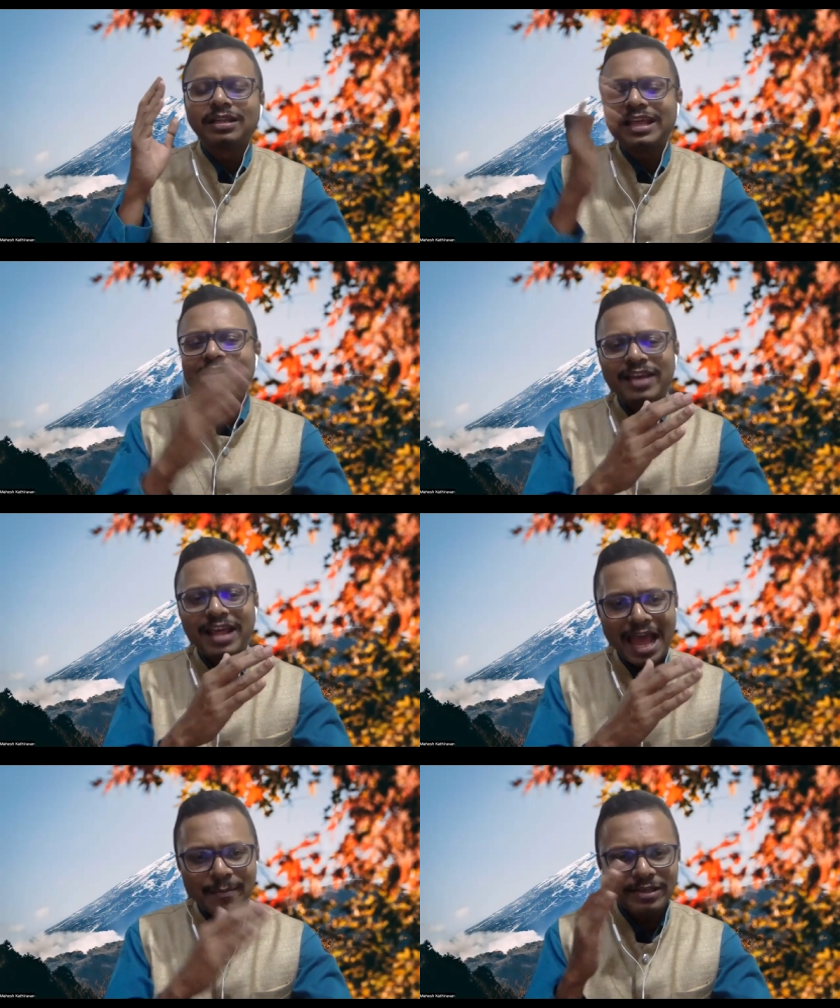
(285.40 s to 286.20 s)
there were
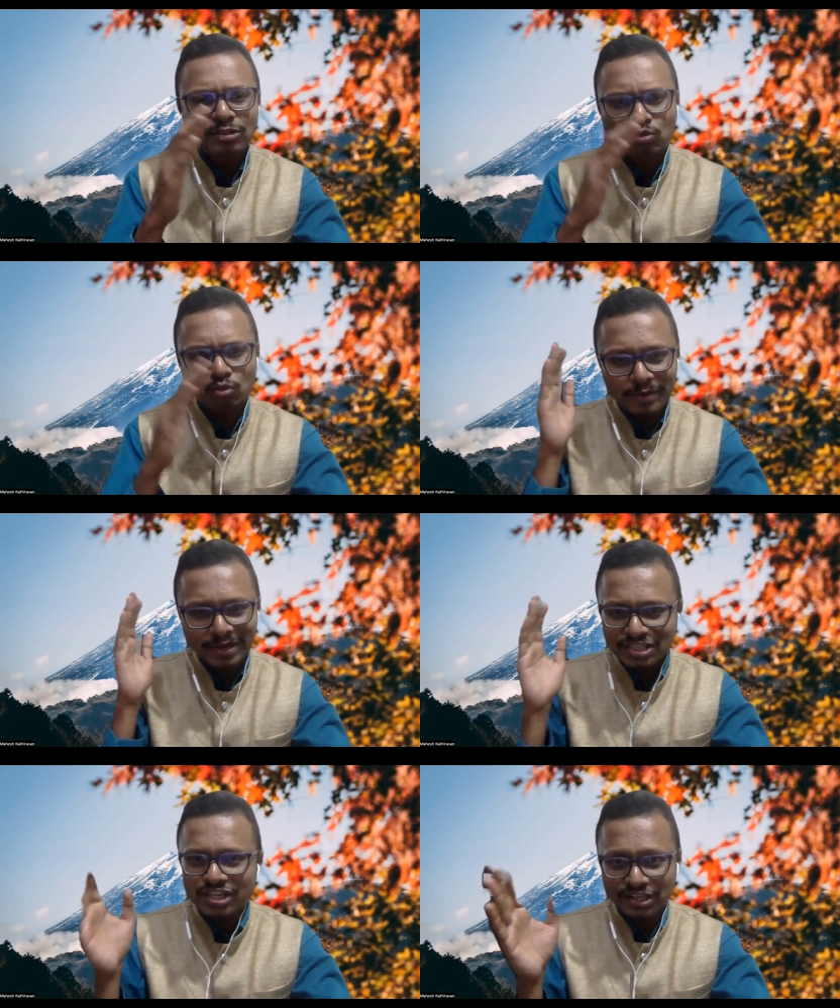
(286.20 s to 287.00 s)
having so
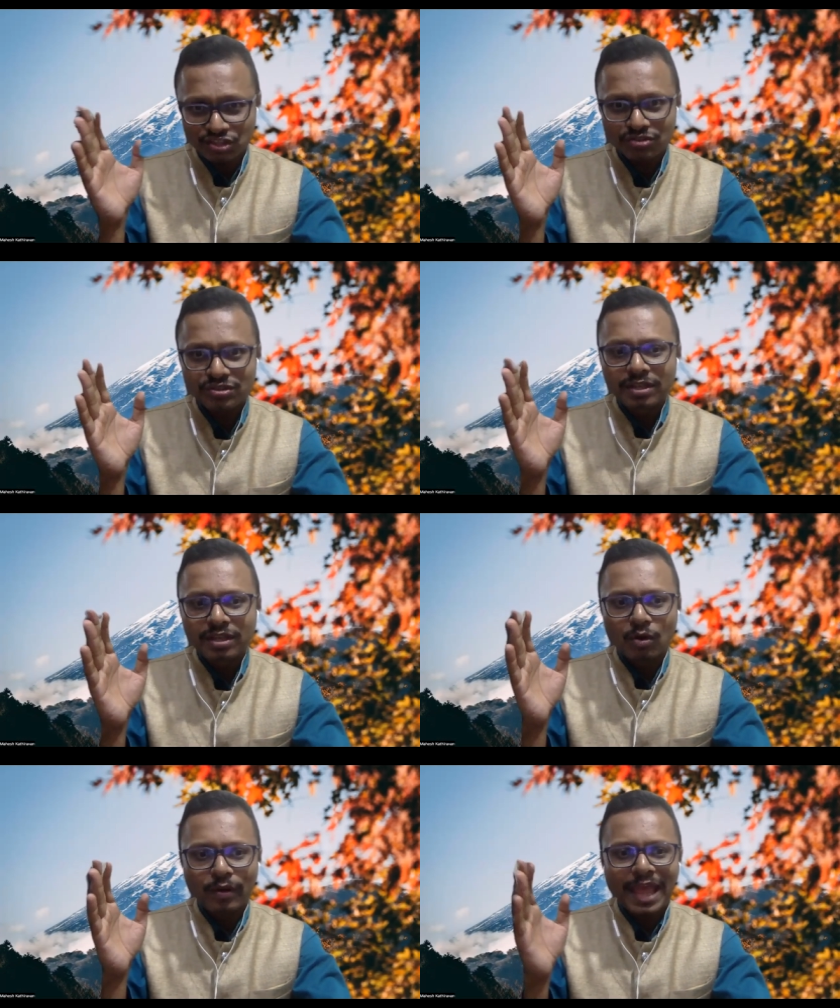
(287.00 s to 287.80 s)
many changes
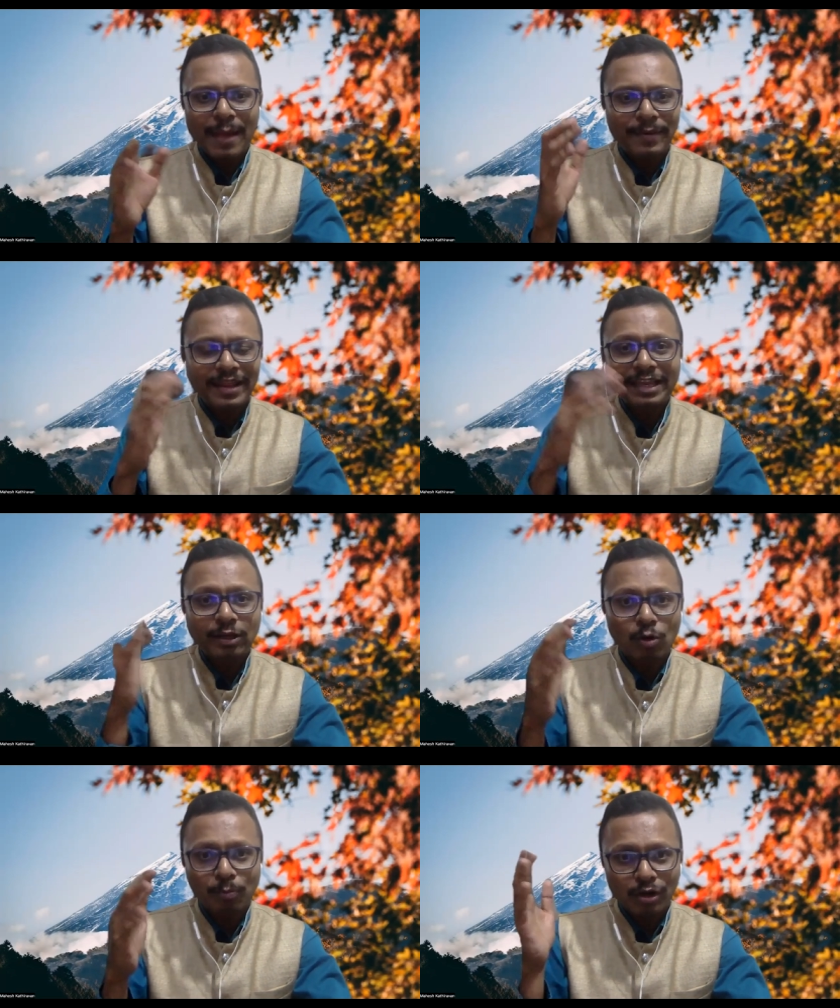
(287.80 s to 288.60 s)
okay, happening in
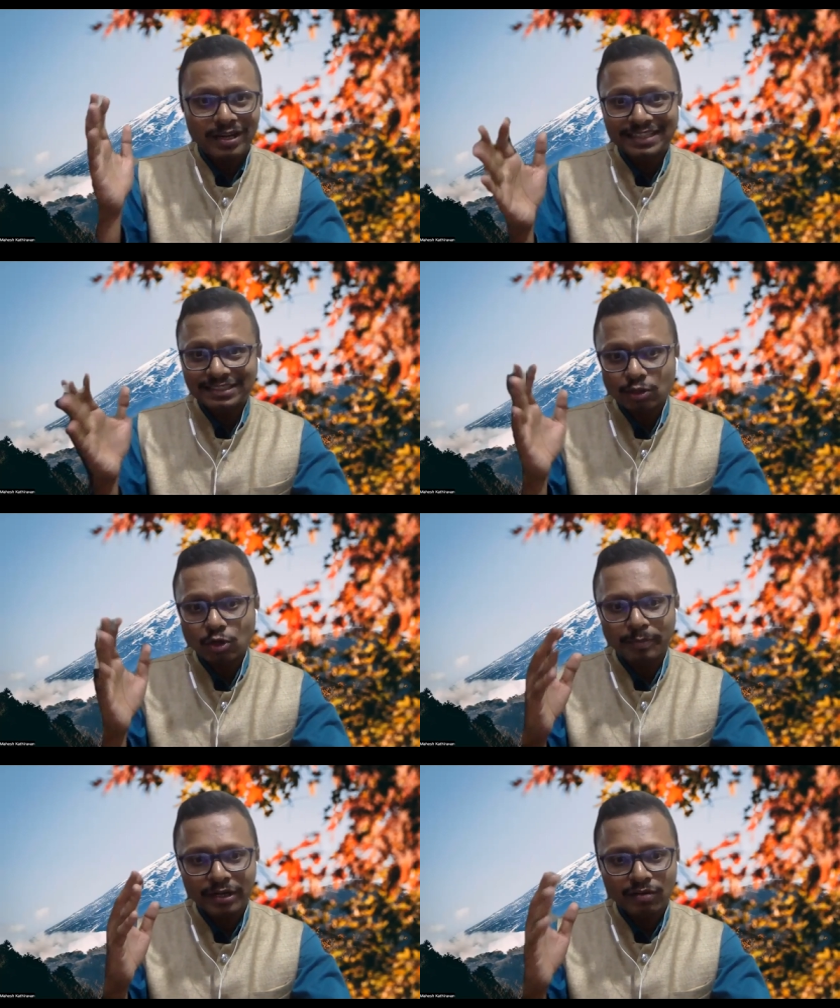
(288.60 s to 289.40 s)
politics and
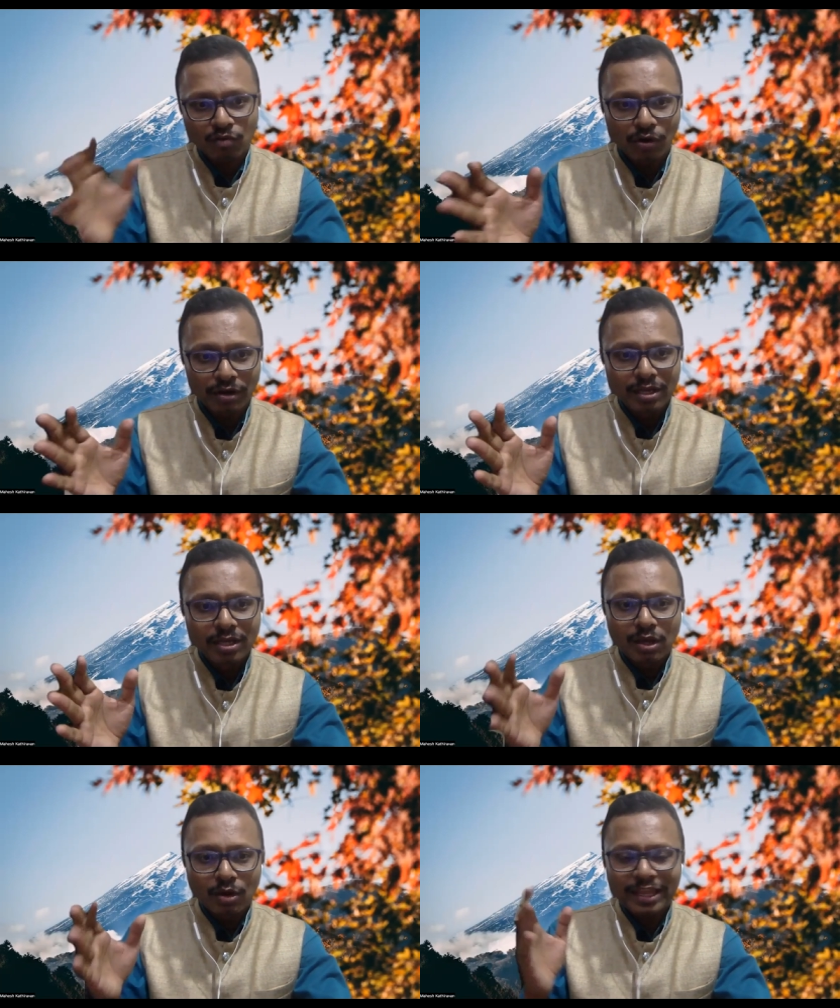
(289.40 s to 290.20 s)
corporate world,
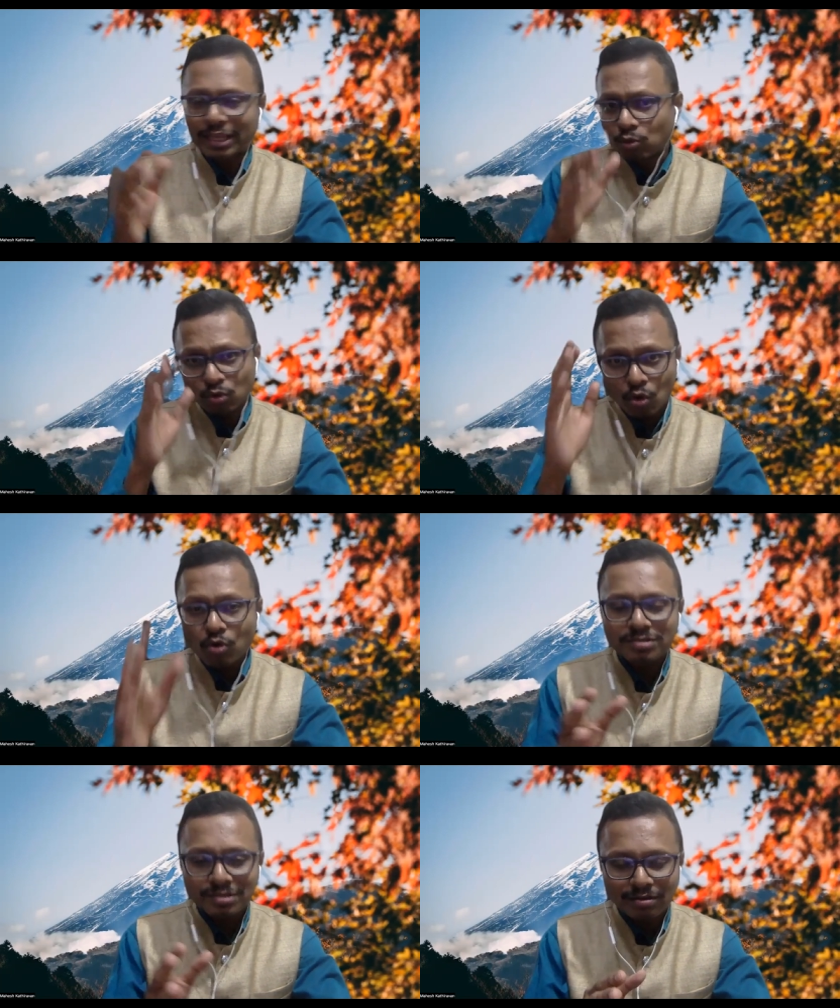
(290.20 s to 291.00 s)
okay,
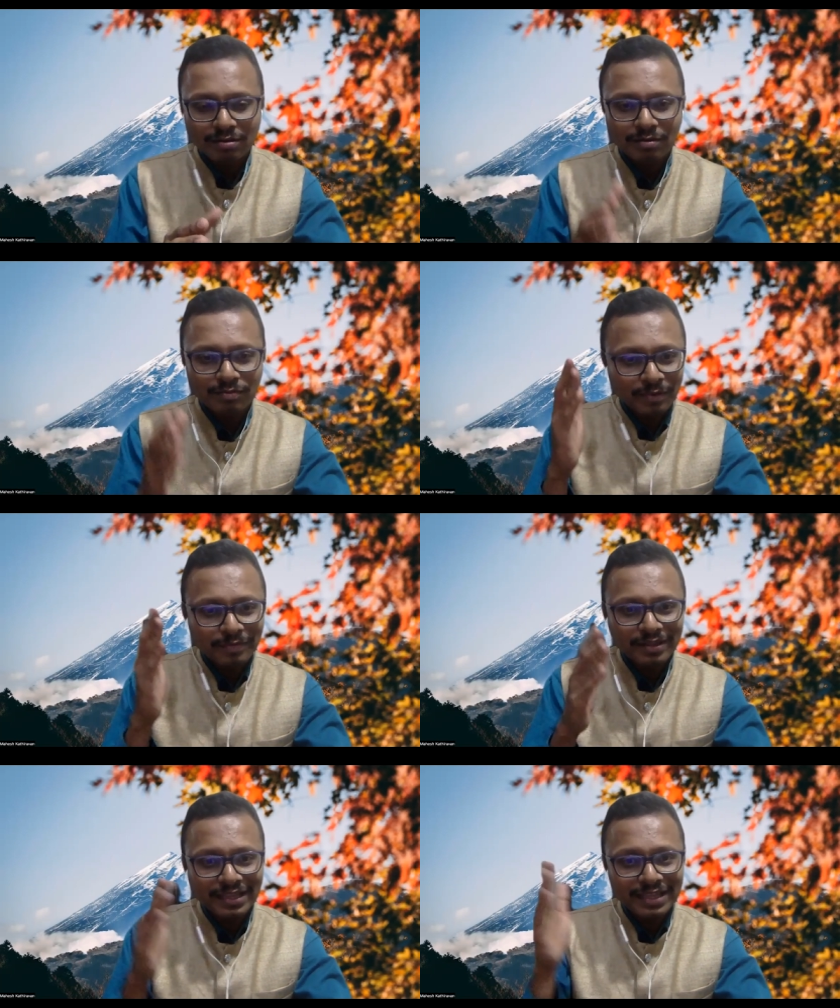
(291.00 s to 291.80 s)

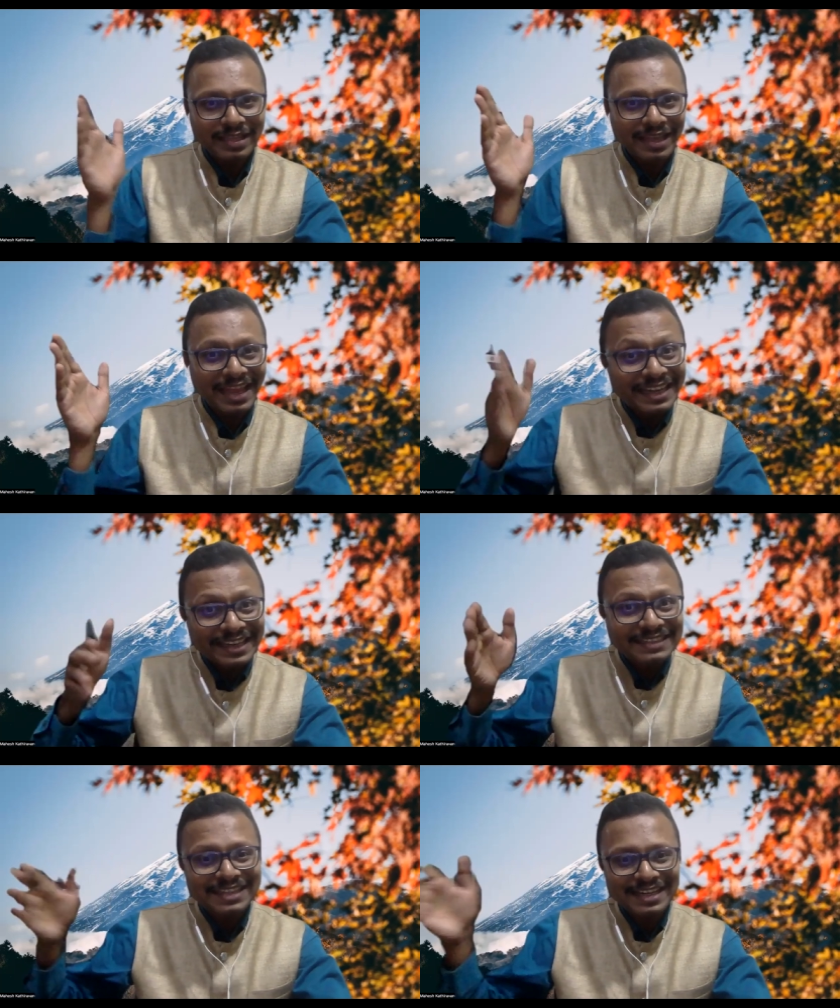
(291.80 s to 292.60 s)
from the
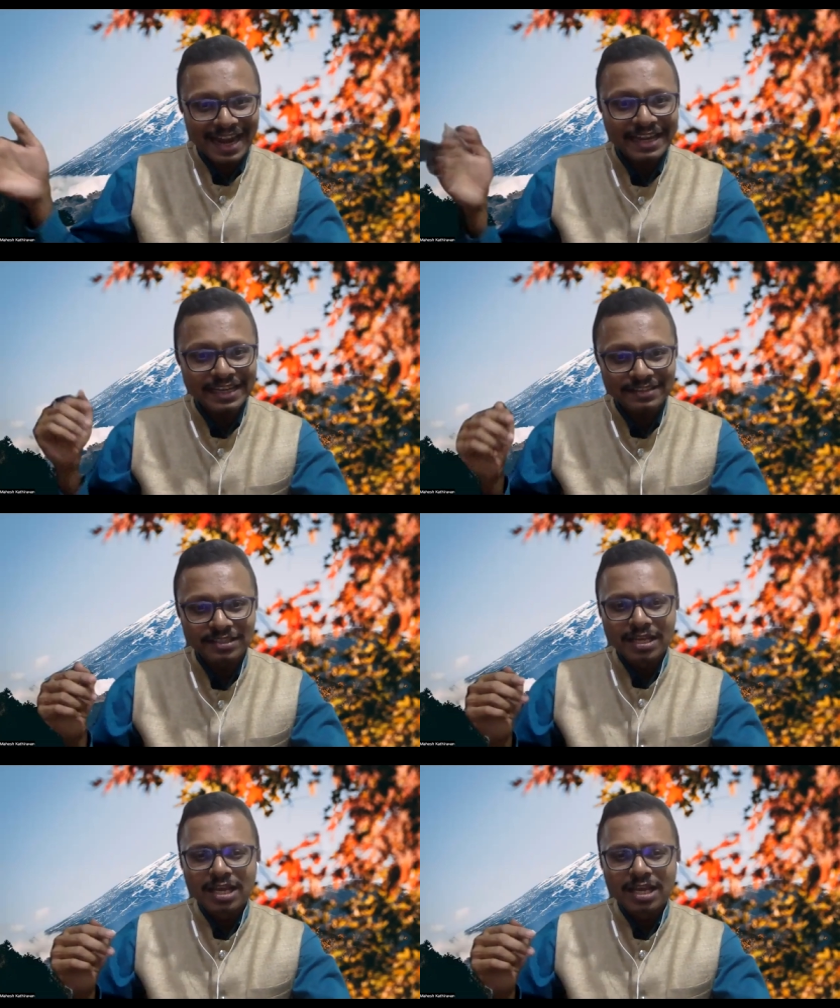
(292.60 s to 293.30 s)
80s and 90s,